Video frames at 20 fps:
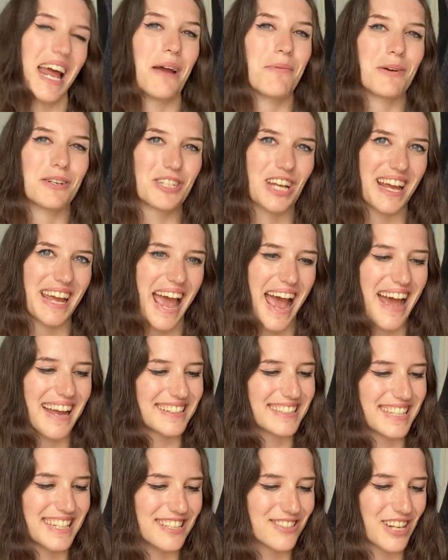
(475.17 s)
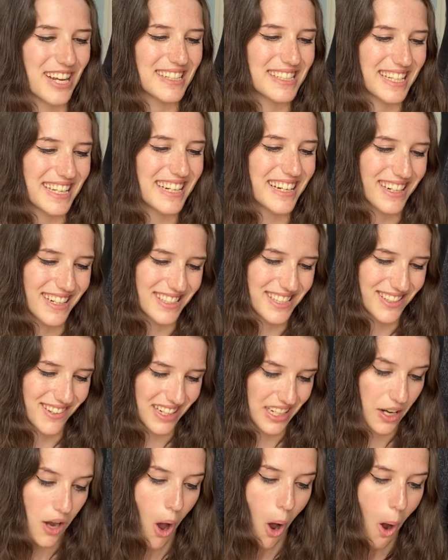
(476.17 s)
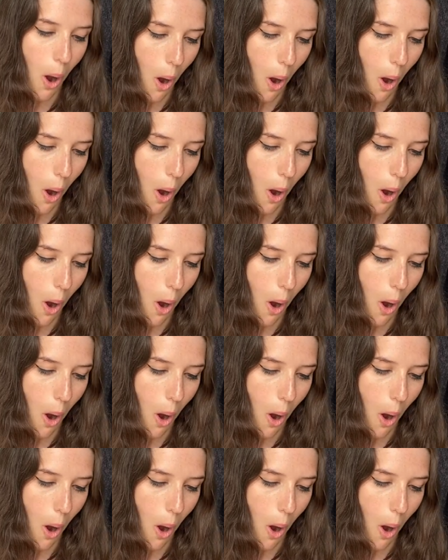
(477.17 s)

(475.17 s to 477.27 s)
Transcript: I wish I had TJ's here so I could,